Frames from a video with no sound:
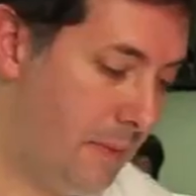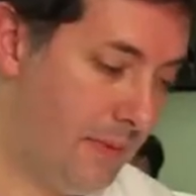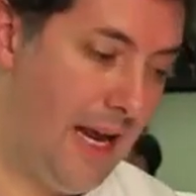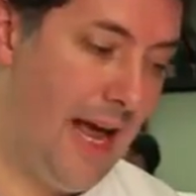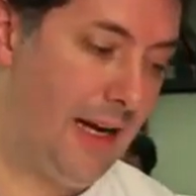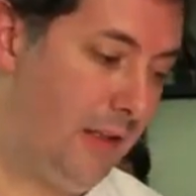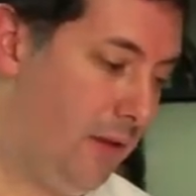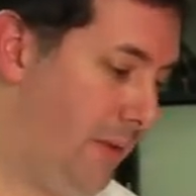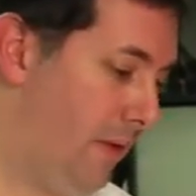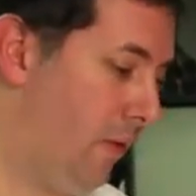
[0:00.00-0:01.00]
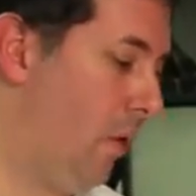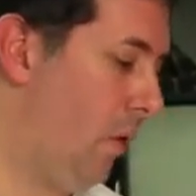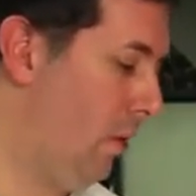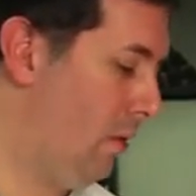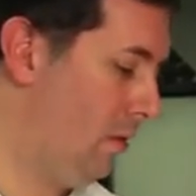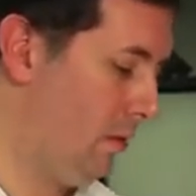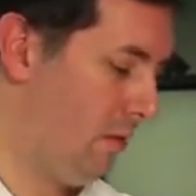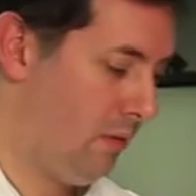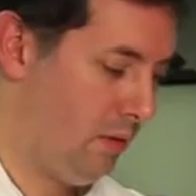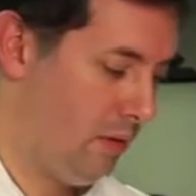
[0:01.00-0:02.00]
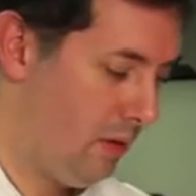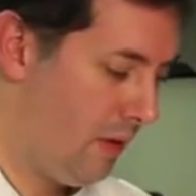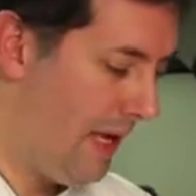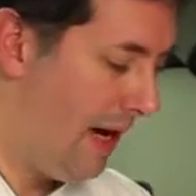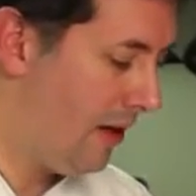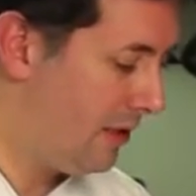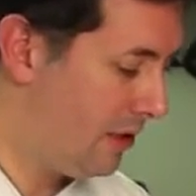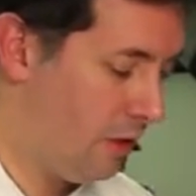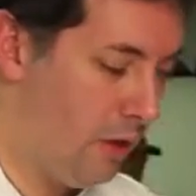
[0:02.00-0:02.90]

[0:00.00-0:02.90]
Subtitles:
I'm gonna add a little bit of whole carrots to